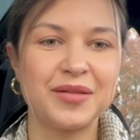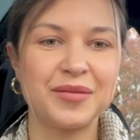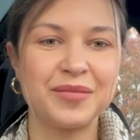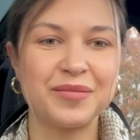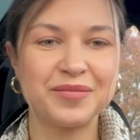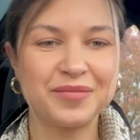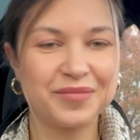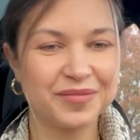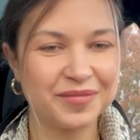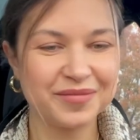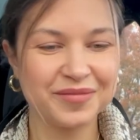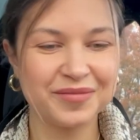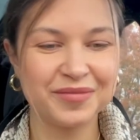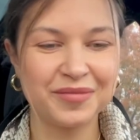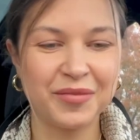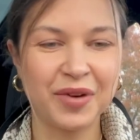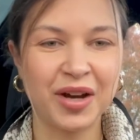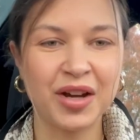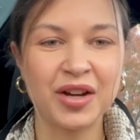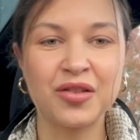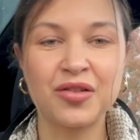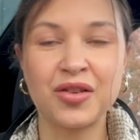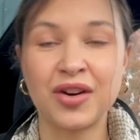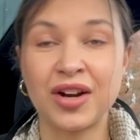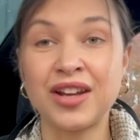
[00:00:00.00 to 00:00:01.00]
my
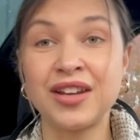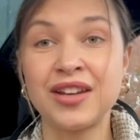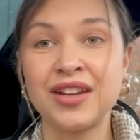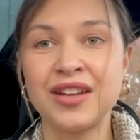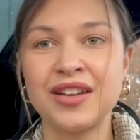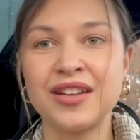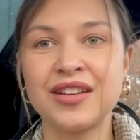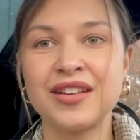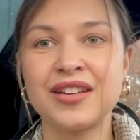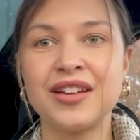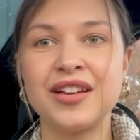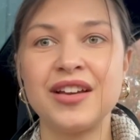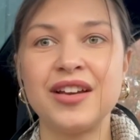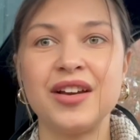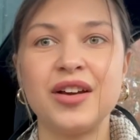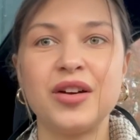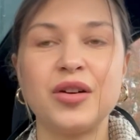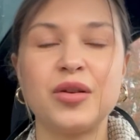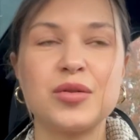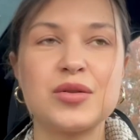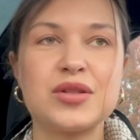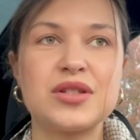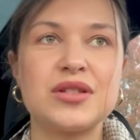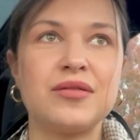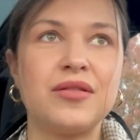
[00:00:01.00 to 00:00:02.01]
granny
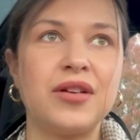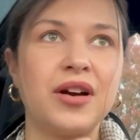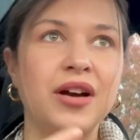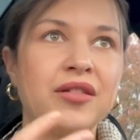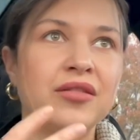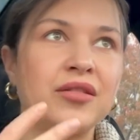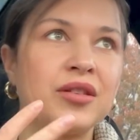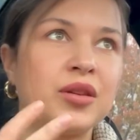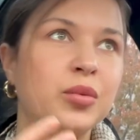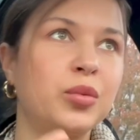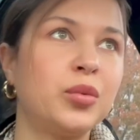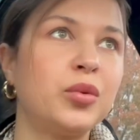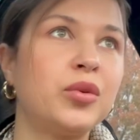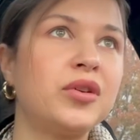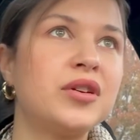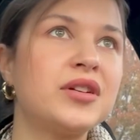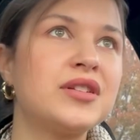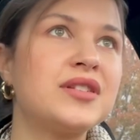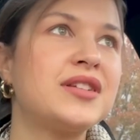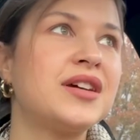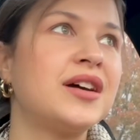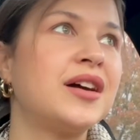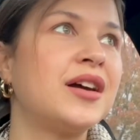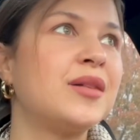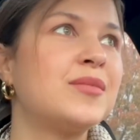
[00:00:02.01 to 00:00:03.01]
who survived the war
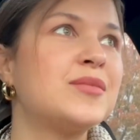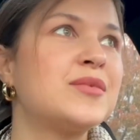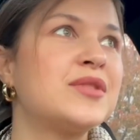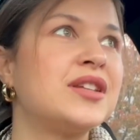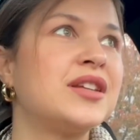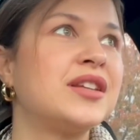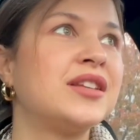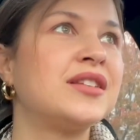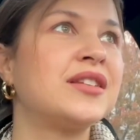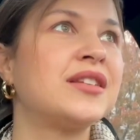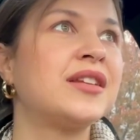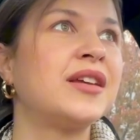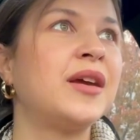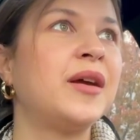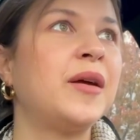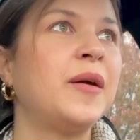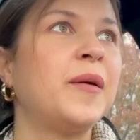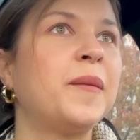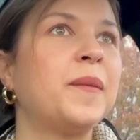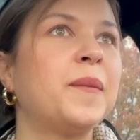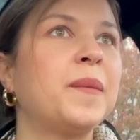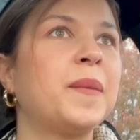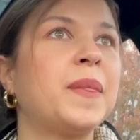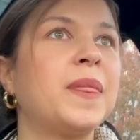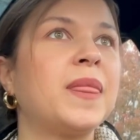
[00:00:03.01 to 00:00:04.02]
times, and
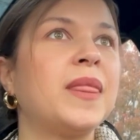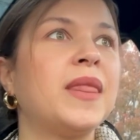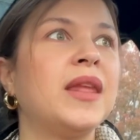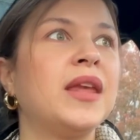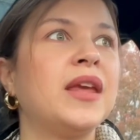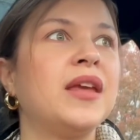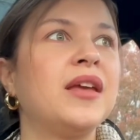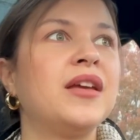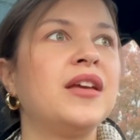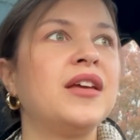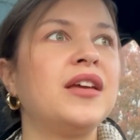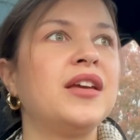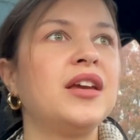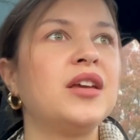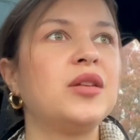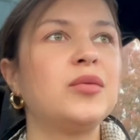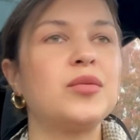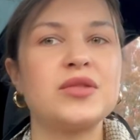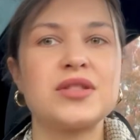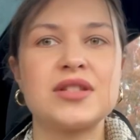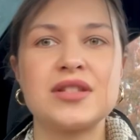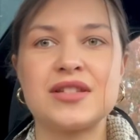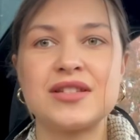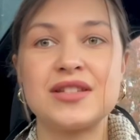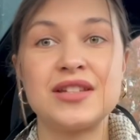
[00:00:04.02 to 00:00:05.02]
it
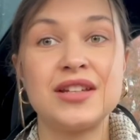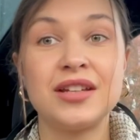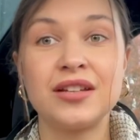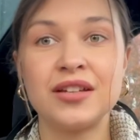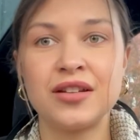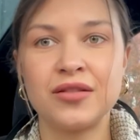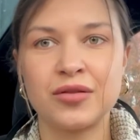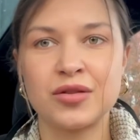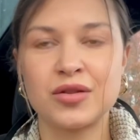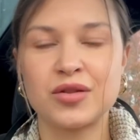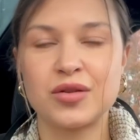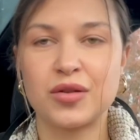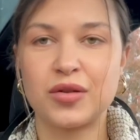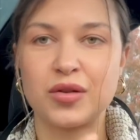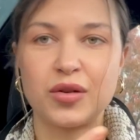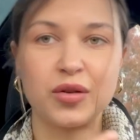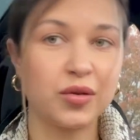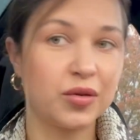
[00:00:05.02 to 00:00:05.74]
was a sin even to throw the